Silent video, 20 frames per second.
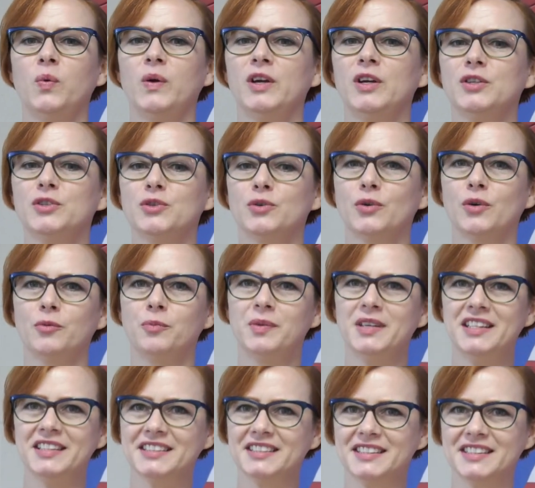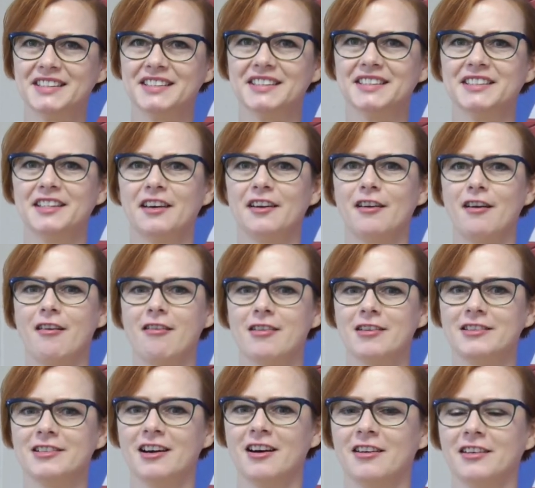we do pieces that
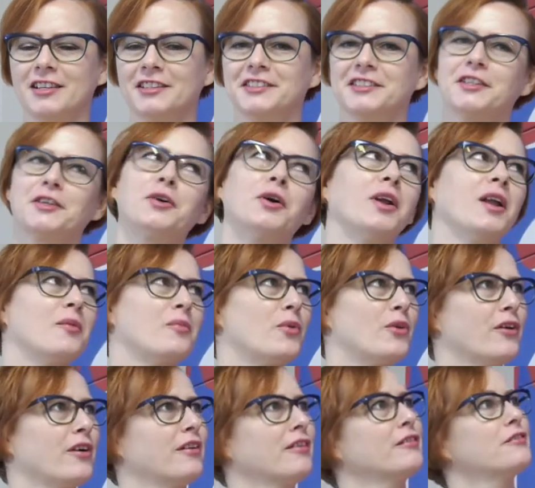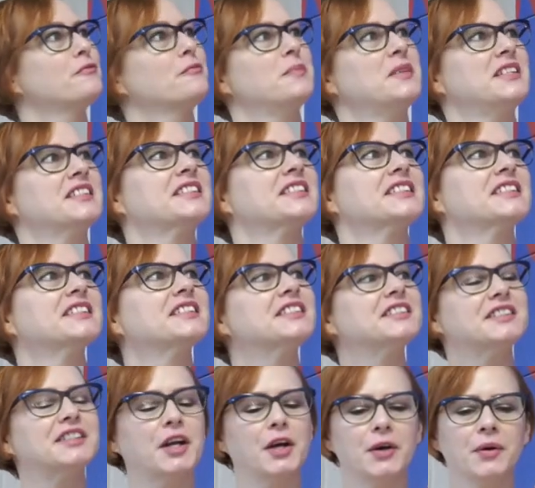are done as a collaborative pieces.
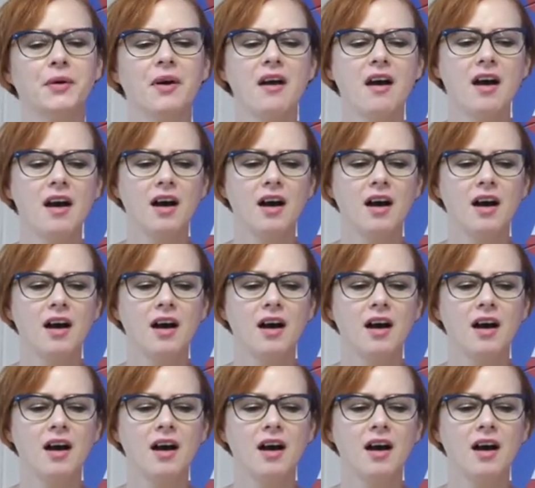So.